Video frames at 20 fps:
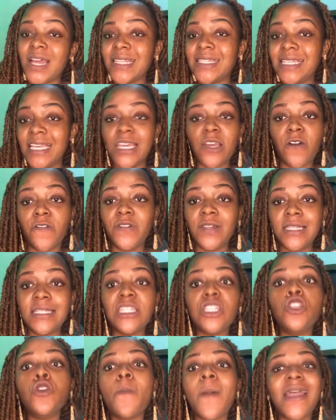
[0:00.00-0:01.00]
day you're
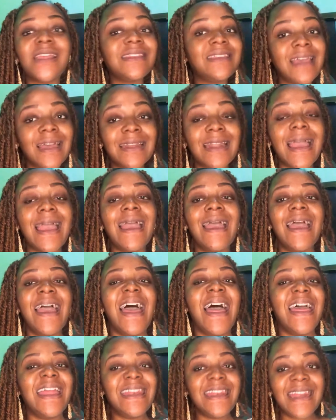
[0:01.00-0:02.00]
ovulating, you might get
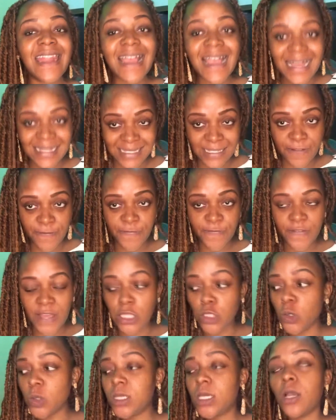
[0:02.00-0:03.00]
a negative and
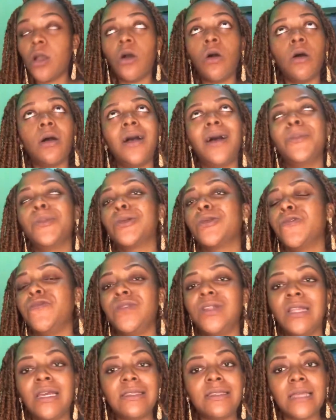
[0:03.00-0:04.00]
you think, oh, I'm not
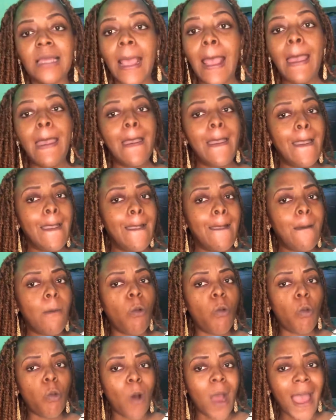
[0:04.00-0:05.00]
ovulating.
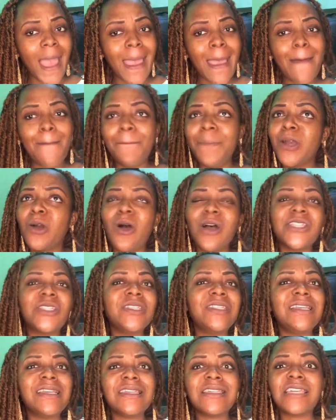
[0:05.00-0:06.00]
Why? Because you
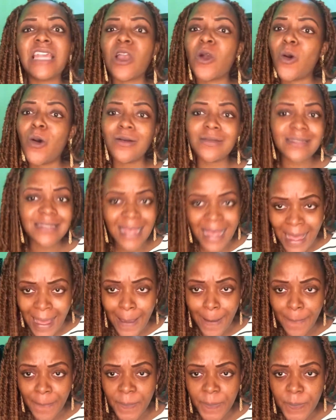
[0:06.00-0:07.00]
didn't check on
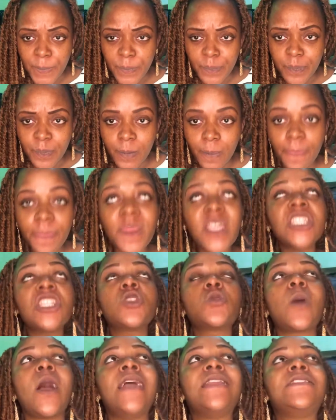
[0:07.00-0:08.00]
time. This is
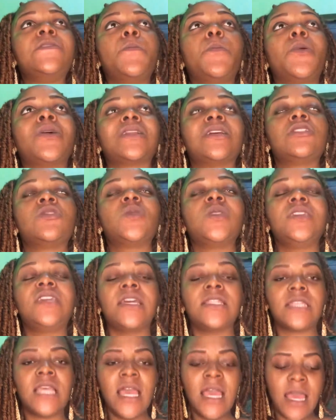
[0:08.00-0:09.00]
why it's important to
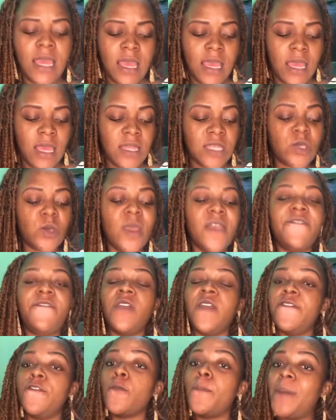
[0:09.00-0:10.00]
get,
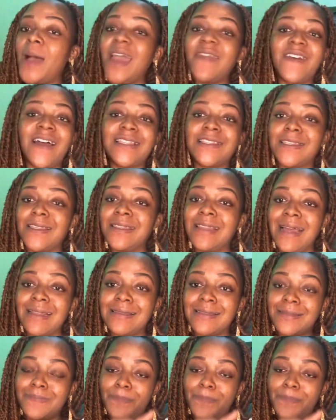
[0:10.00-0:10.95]
if you buy that